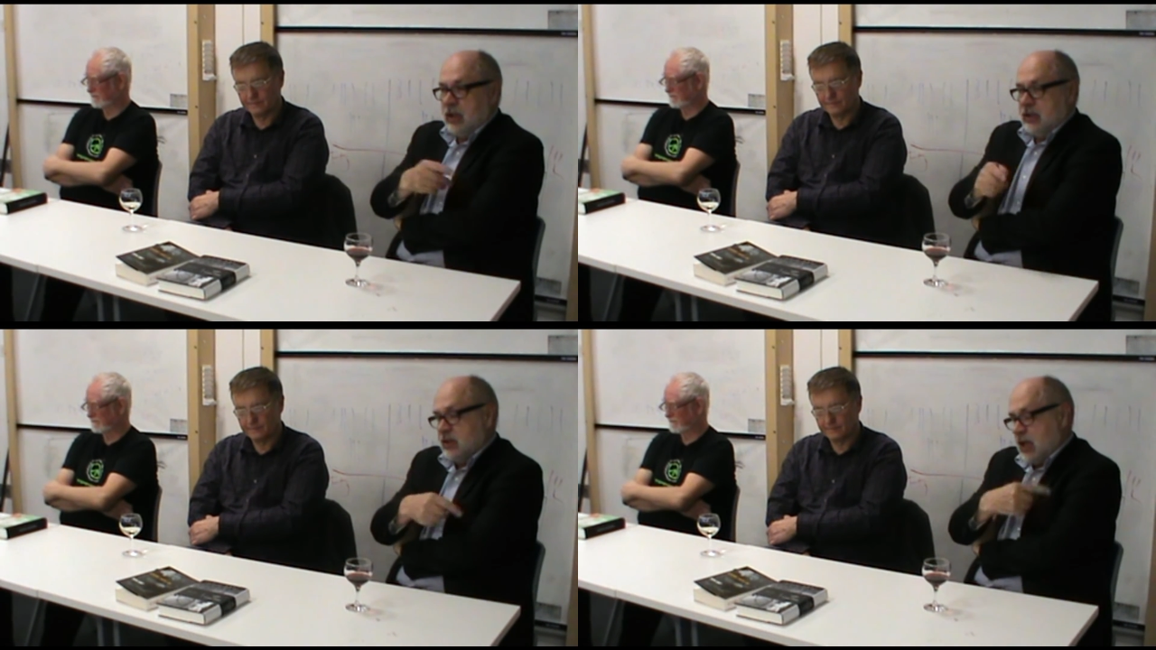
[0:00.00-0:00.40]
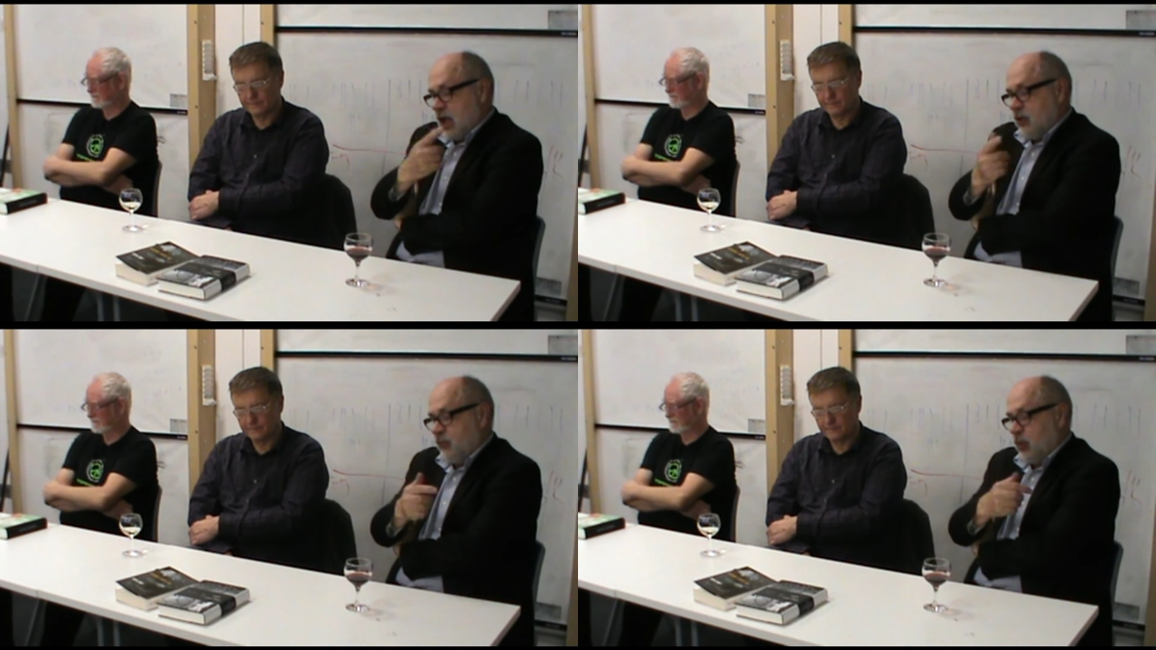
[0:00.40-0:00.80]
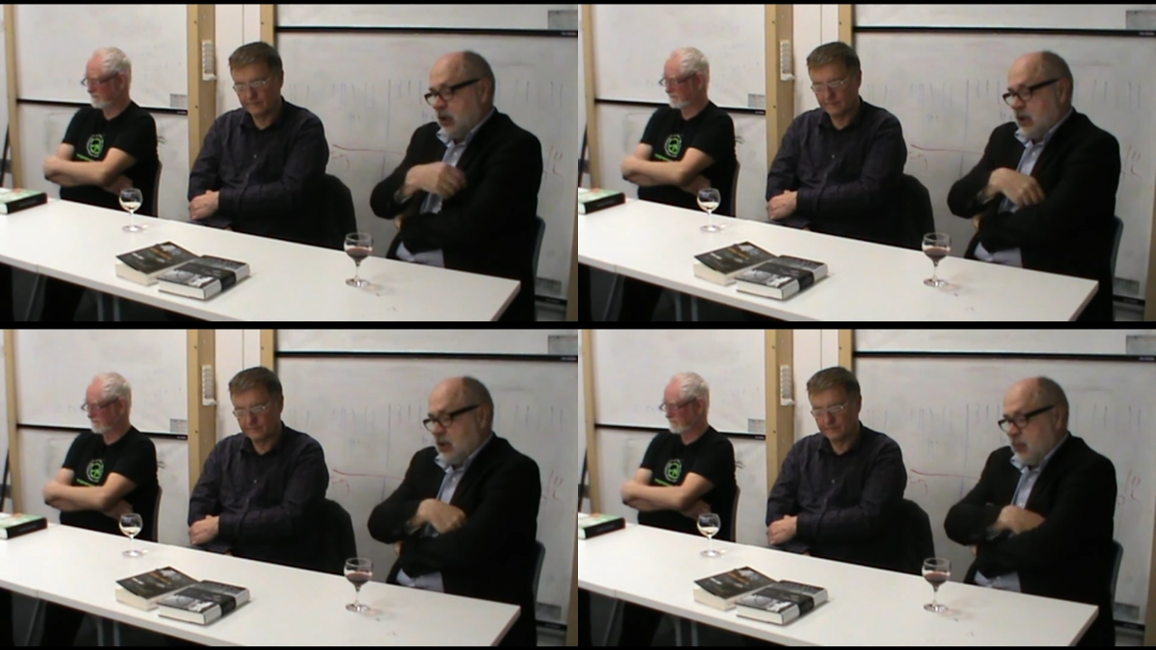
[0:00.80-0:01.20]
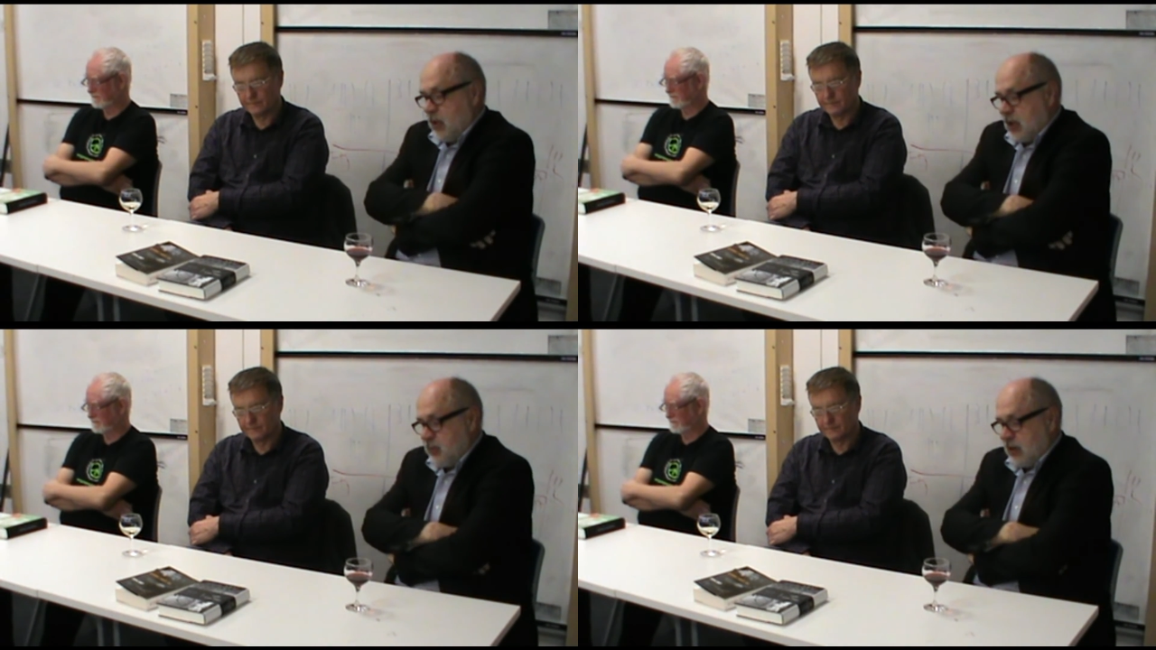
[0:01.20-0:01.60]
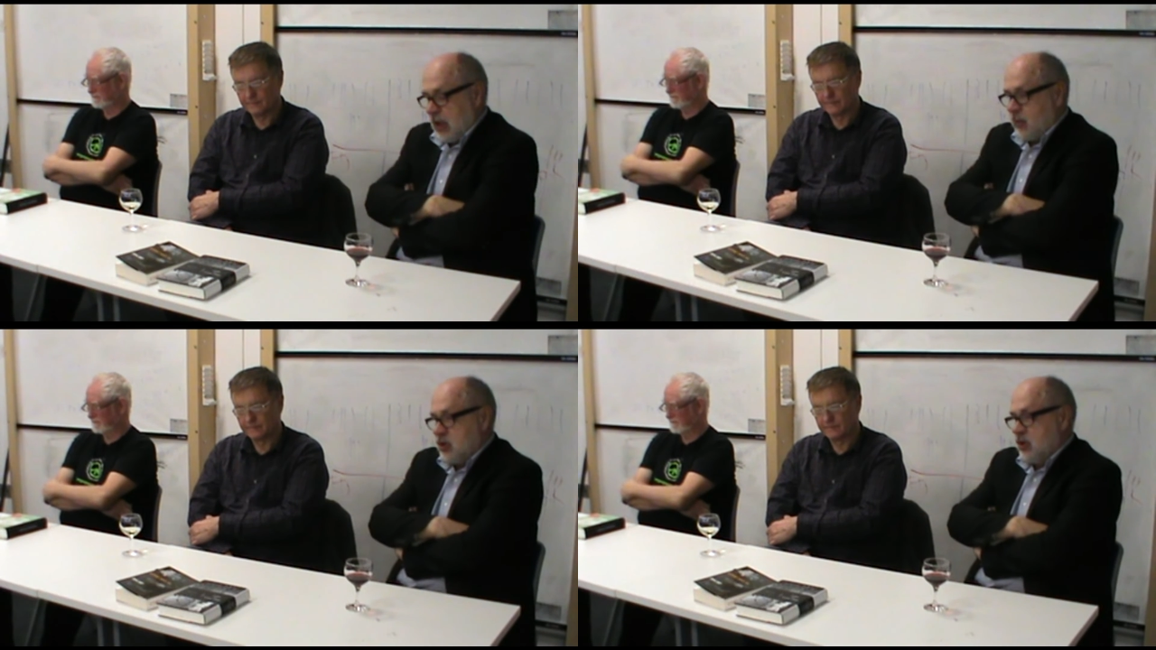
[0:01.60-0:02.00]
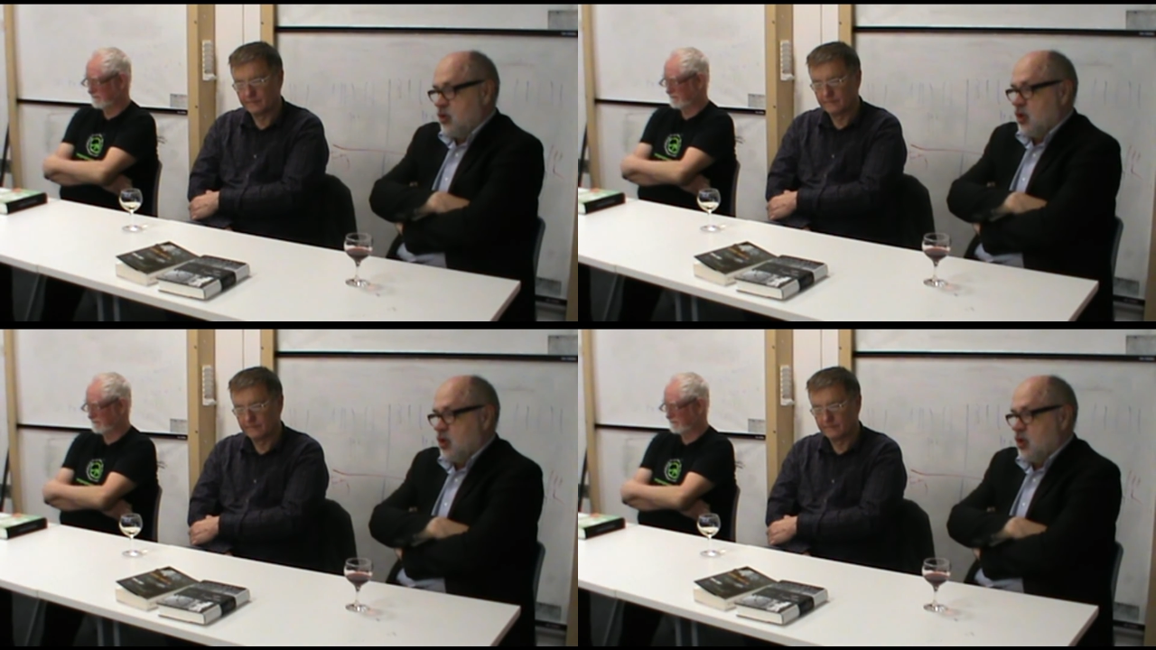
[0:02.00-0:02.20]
Speaker 1: as the head of political department, I was in